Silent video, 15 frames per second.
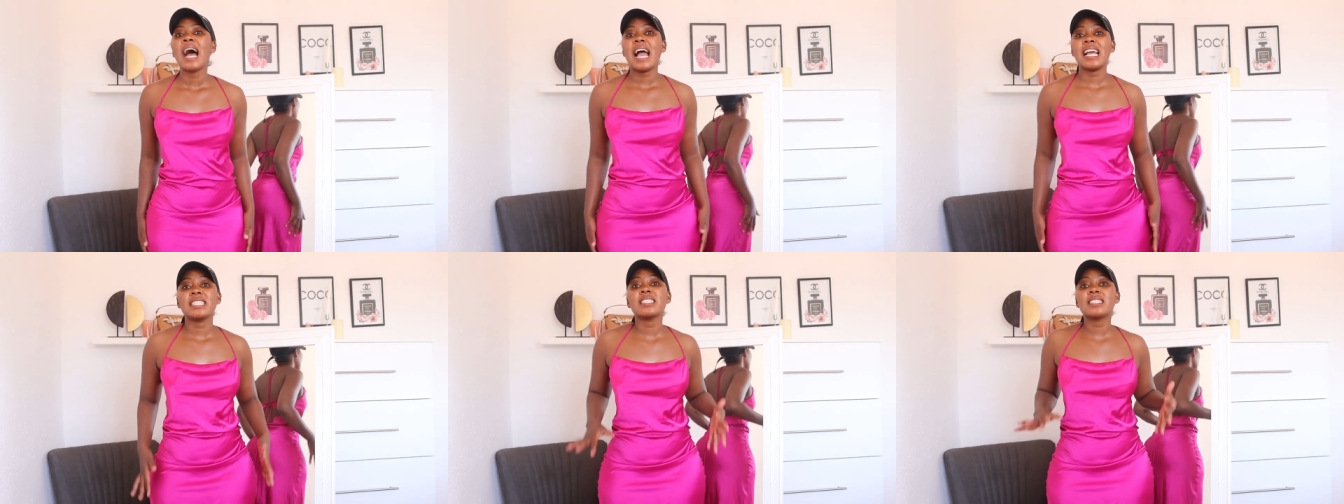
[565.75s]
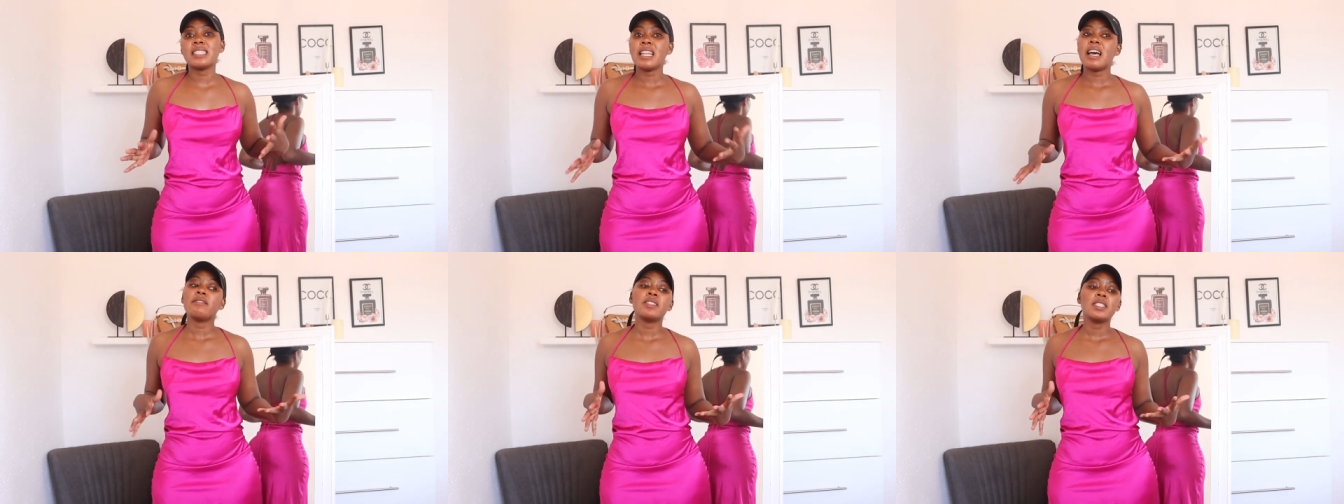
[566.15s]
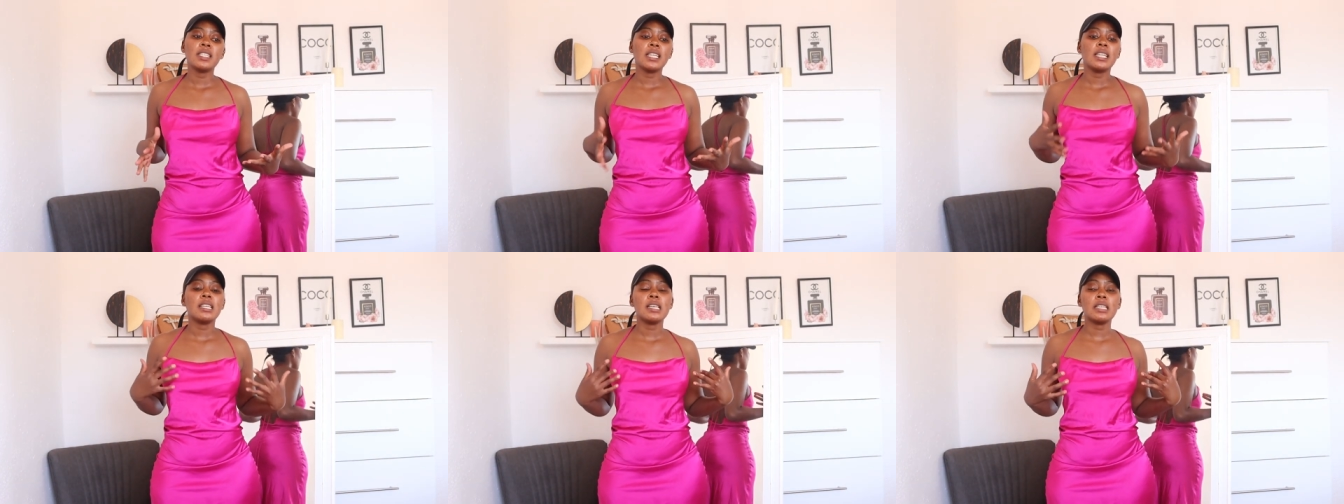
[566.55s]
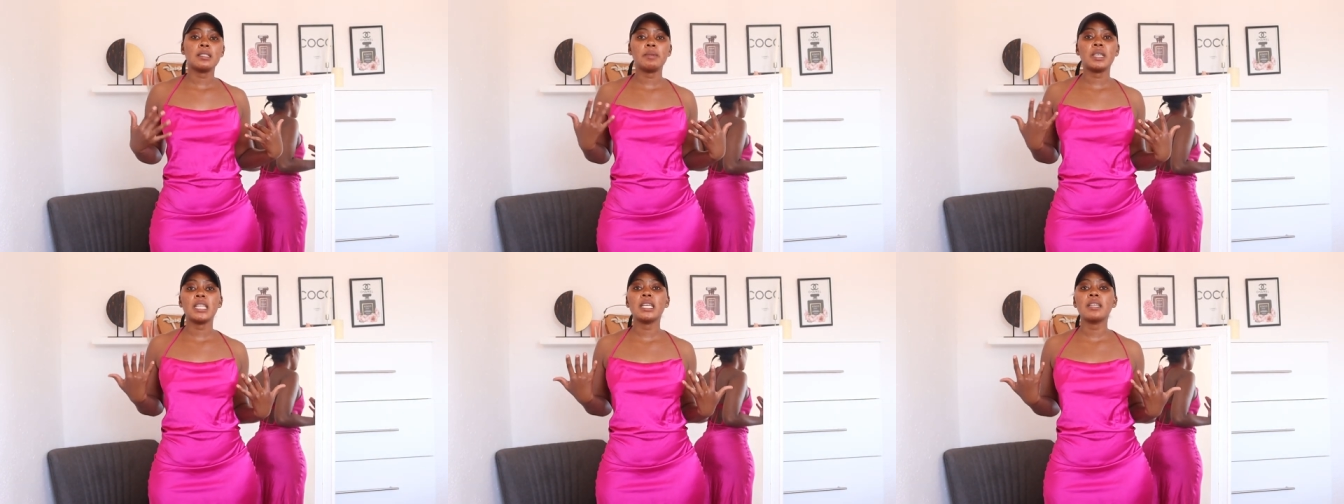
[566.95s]
I just loved it. It has
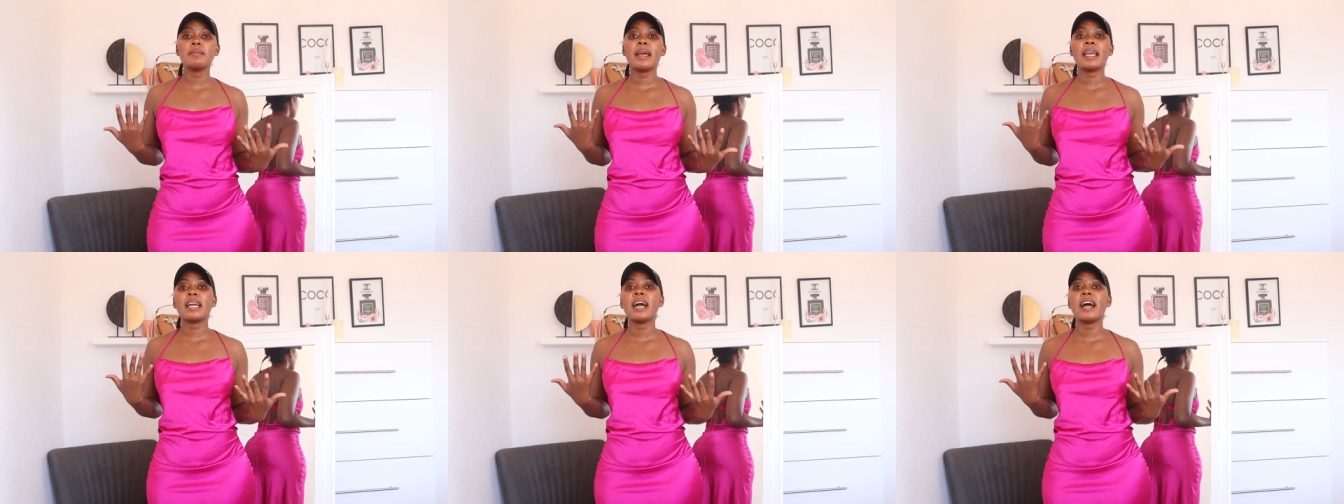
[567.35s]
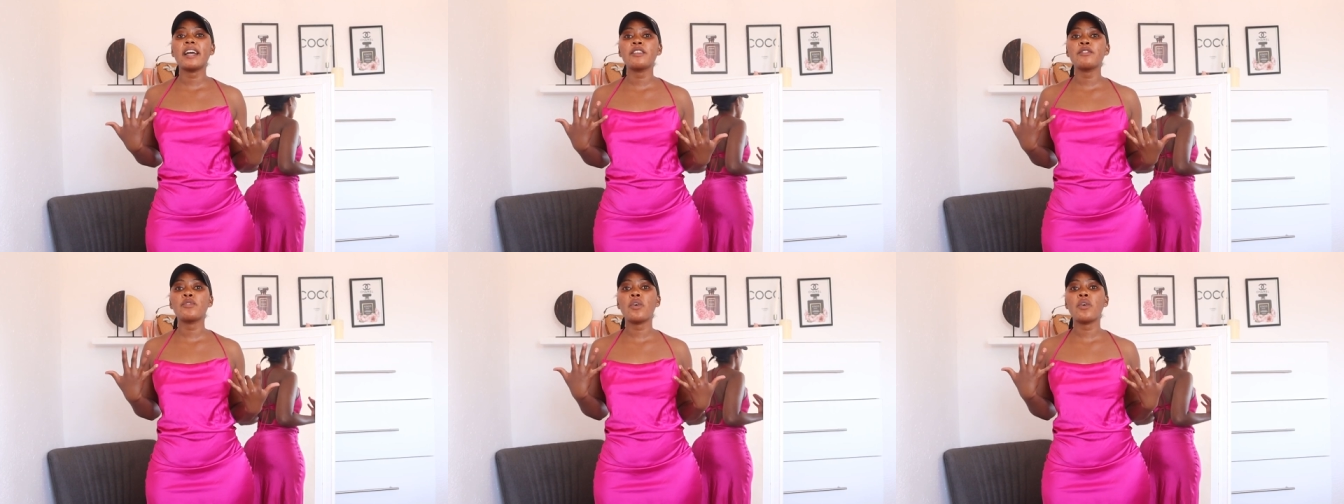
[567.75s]
been in my cart